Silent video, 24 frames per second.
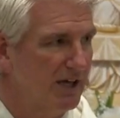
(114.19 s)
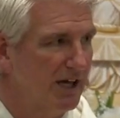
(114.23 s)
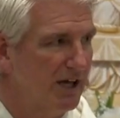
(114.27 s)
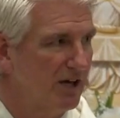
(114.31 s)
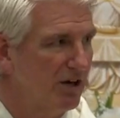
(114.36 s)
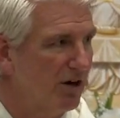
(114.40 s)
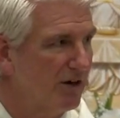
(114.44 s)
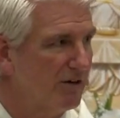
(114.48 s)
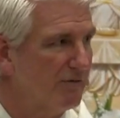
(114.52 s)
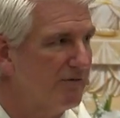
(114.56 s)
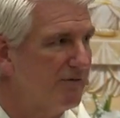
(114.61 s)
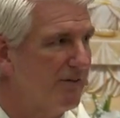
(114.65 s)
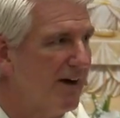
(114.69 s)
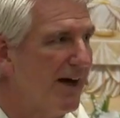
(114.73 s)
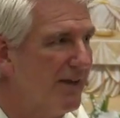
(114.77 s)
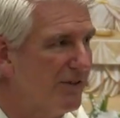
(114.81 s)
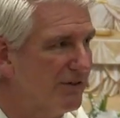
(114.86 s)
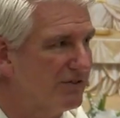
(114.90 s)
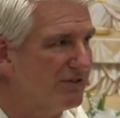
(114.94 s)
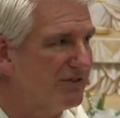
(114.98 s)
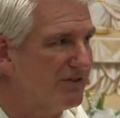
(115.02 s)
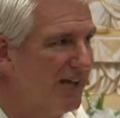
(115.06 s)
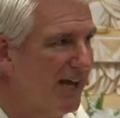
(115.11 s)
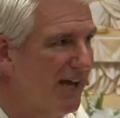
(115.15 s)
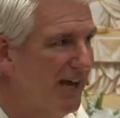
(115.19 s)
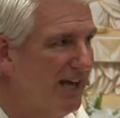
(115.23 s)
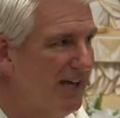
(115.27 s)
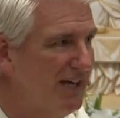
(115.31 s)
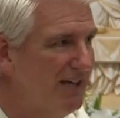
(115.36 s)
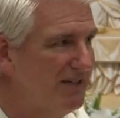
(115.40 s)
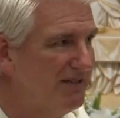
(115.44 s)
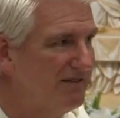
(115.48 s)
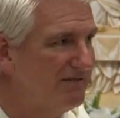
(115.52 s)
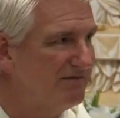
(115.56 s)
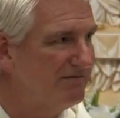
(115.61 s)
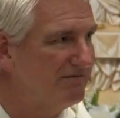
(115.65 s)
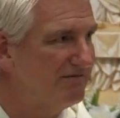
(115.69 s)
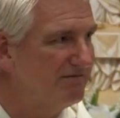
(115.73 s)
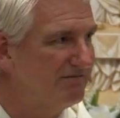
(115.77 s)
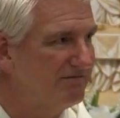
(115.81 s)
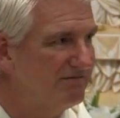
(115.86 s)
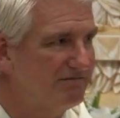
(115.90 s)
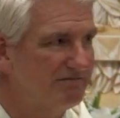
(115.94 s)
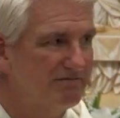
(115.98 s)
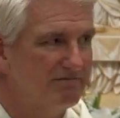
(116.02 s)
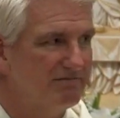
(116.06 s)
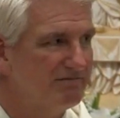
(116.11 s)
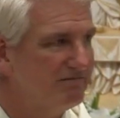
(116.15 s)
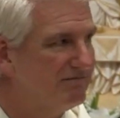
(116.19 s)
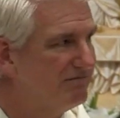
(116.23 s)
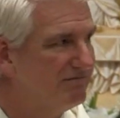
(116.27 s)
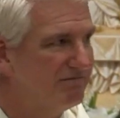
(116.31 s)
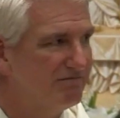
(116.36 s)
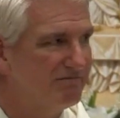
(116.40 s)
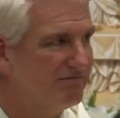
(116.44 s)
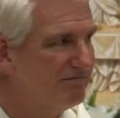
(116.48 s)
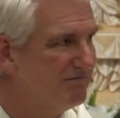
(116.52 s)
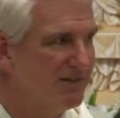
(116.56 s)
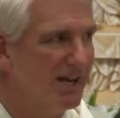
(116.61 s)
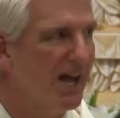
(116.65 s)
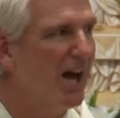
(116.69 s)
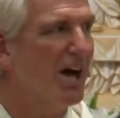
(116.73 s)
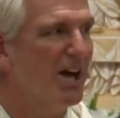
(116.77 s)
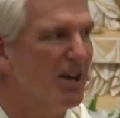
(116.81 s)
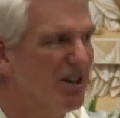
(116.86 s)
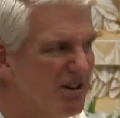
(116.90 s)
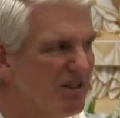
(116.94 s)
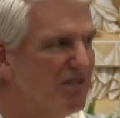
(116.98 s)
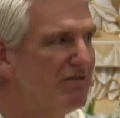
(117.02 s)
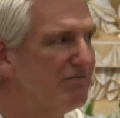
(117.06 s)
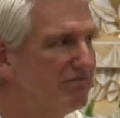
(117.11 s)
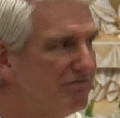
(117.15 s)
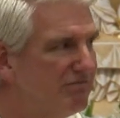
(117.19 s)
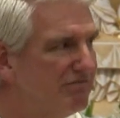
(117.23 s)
And on Father's Day, none.